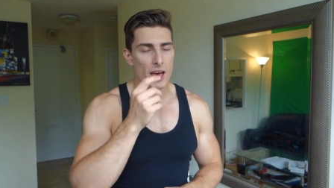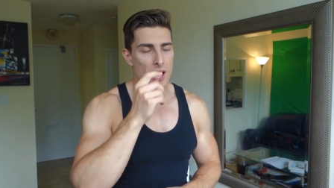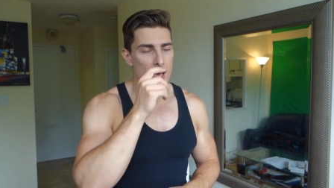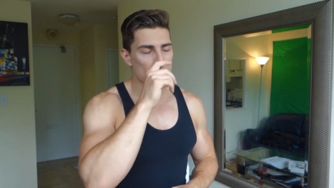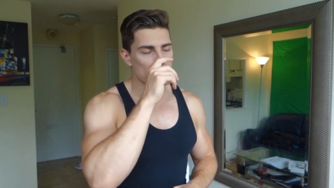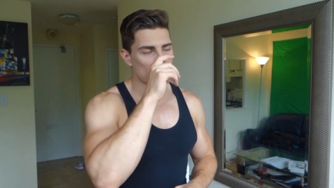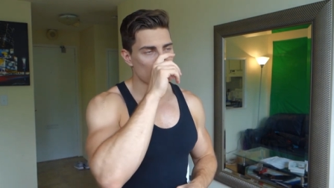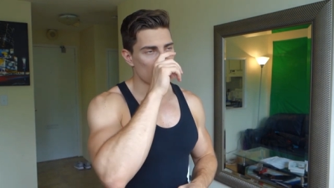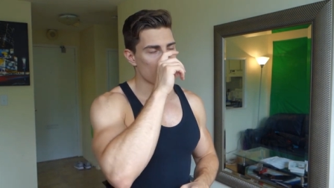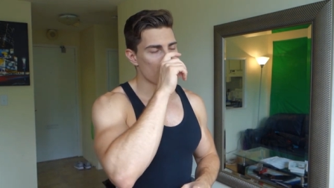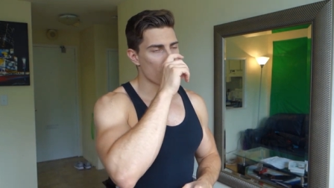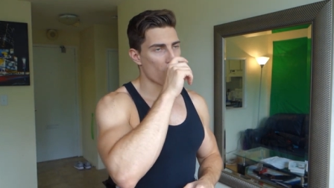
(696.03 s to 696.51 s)

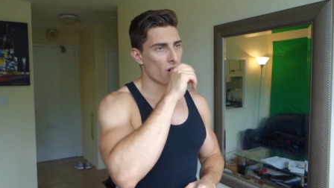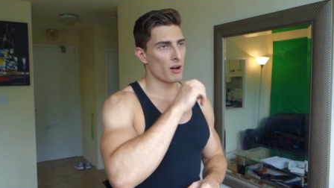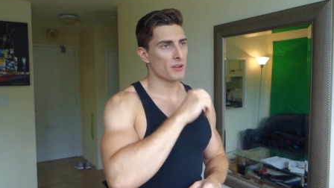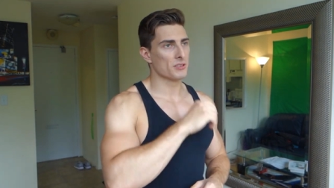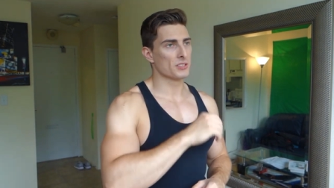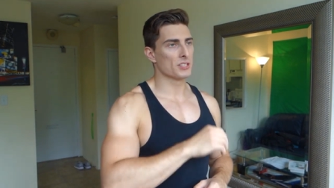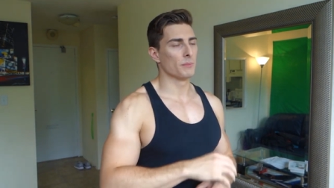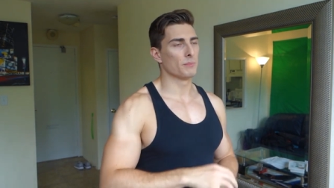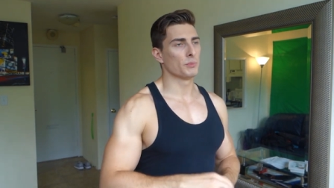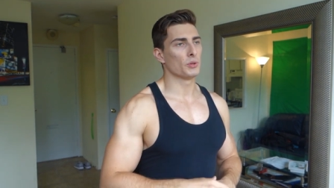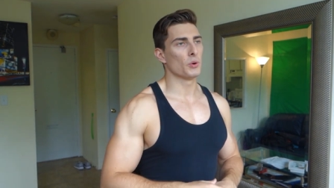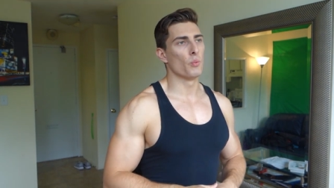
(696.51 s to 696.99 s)
Same
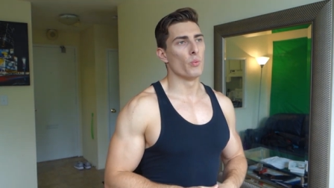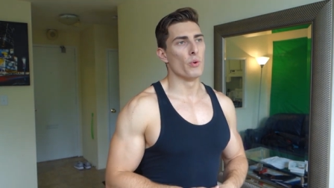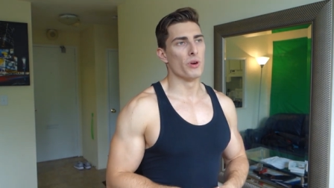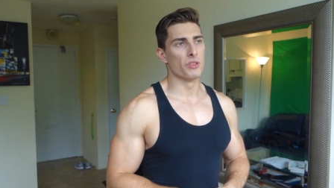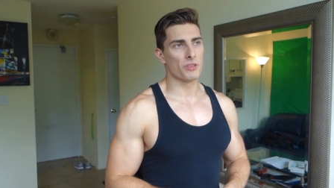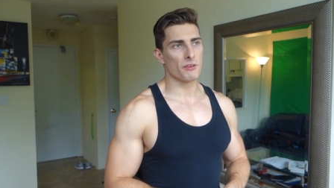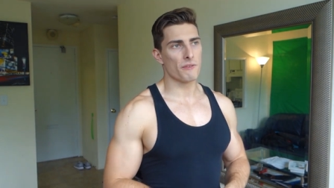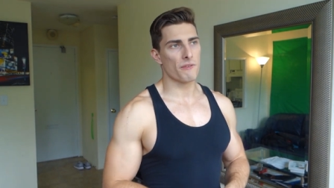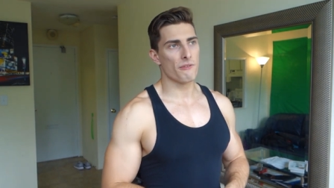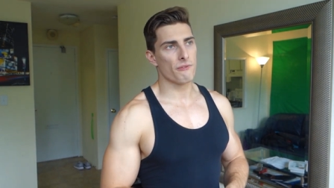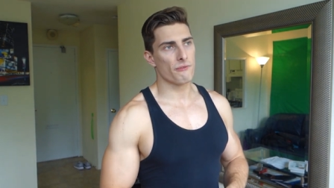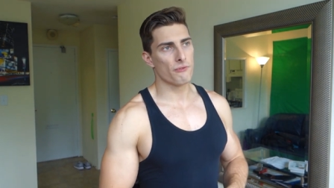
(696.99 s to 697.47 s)
concept with
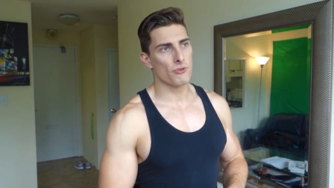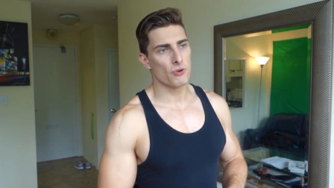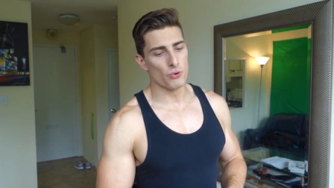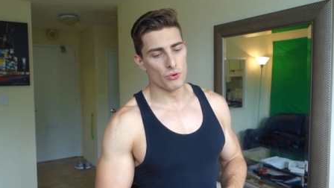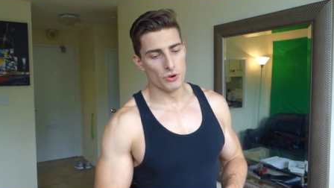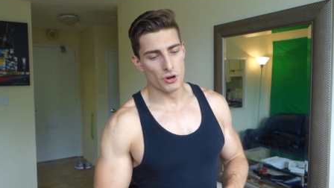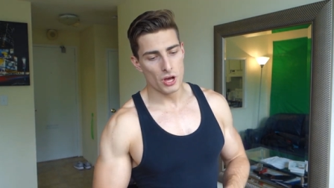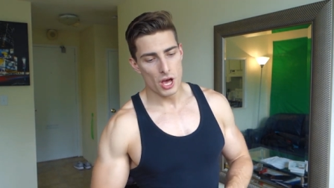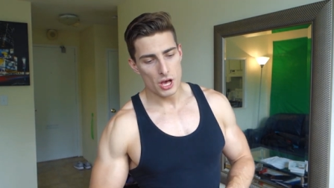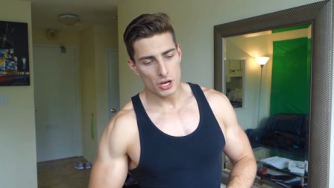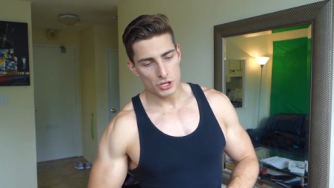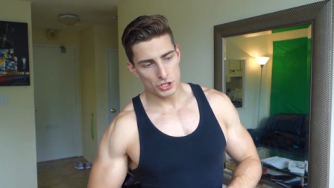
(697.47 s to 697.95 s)

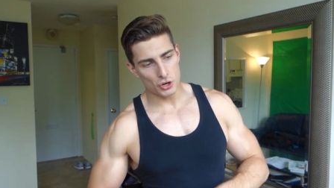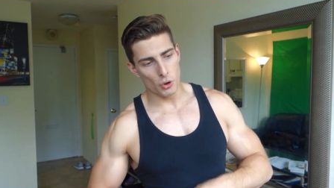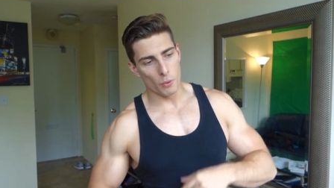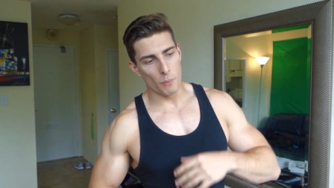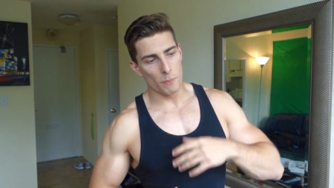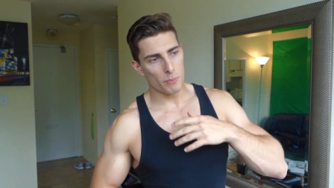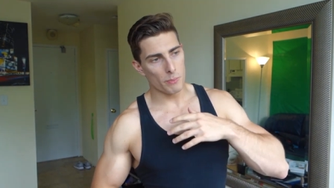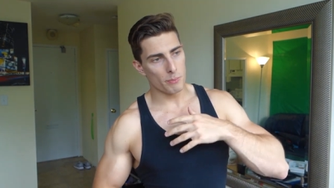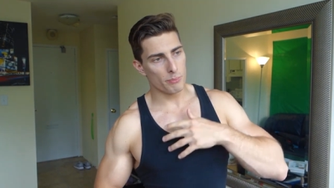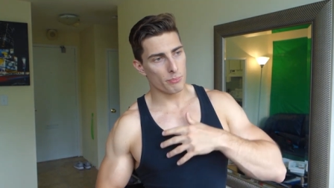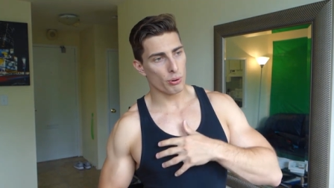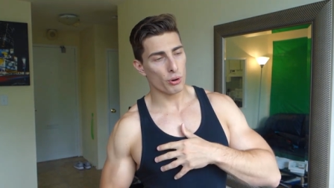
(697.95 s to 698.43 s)
food.
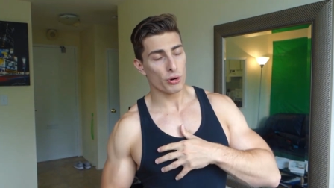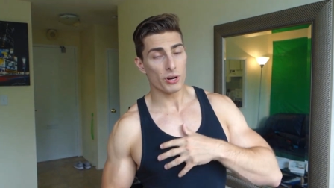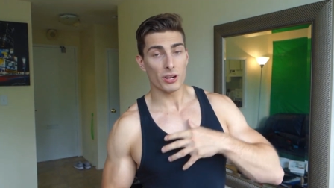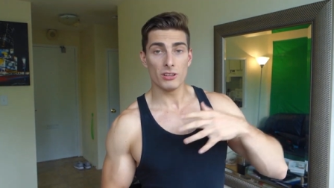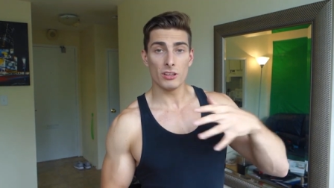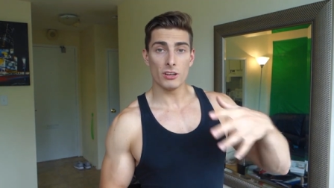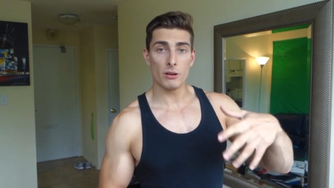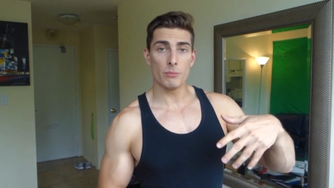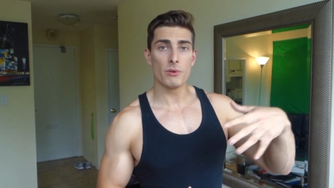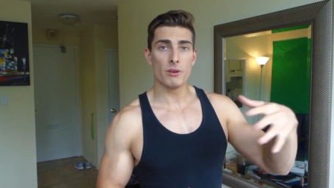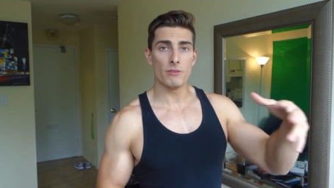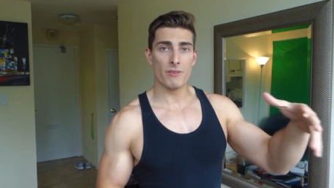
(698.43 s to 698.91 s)
So put a
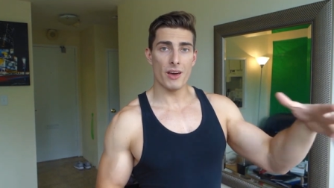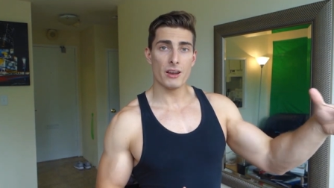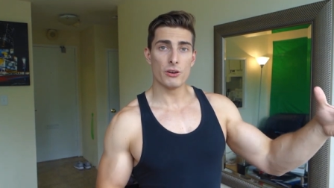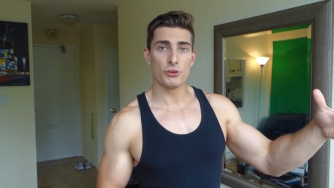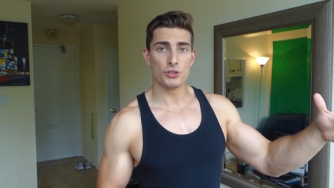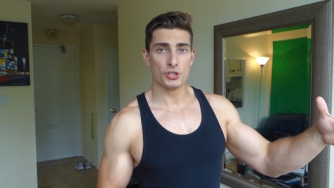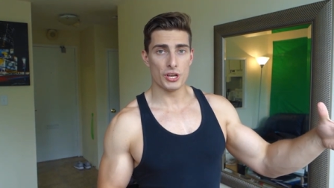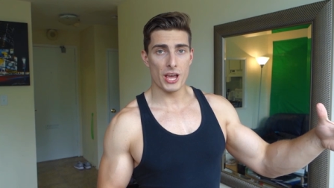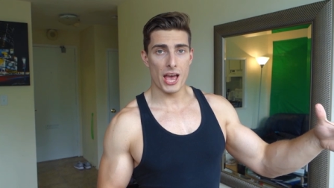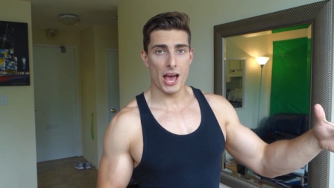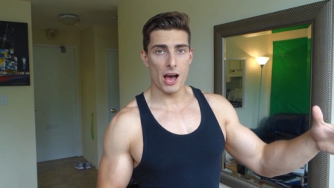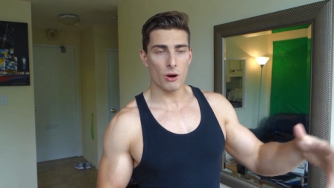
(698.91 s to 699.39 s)
little bit of
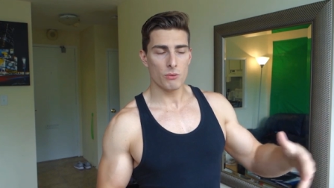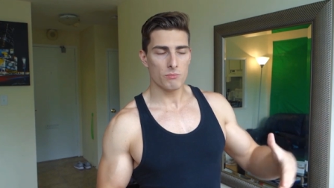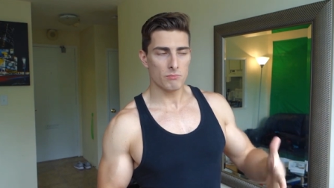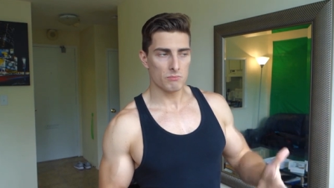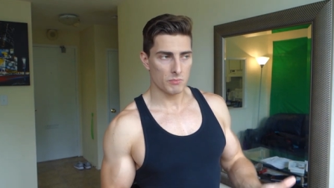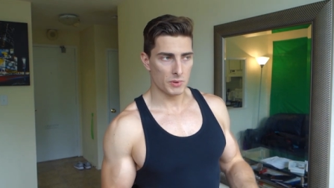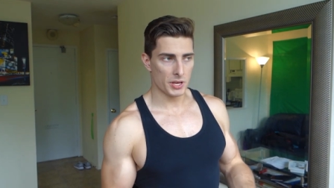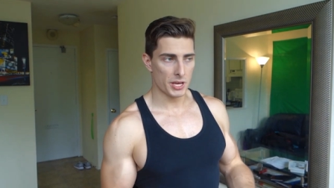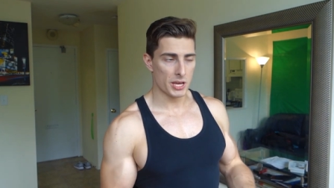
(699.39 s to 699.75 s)
energy out,